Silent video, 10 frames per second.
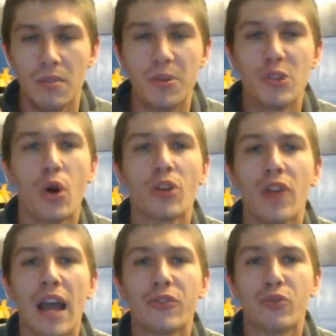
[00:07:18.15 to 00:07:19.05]
but you also
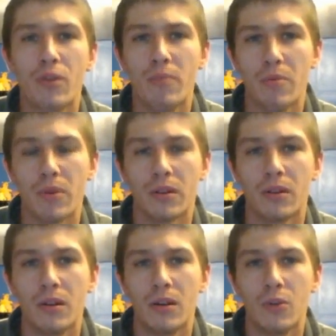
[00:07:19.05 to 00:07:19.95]
have to remember,
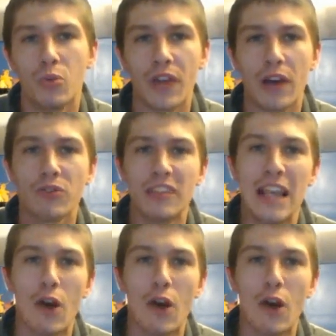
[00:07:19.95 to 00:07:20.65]
without the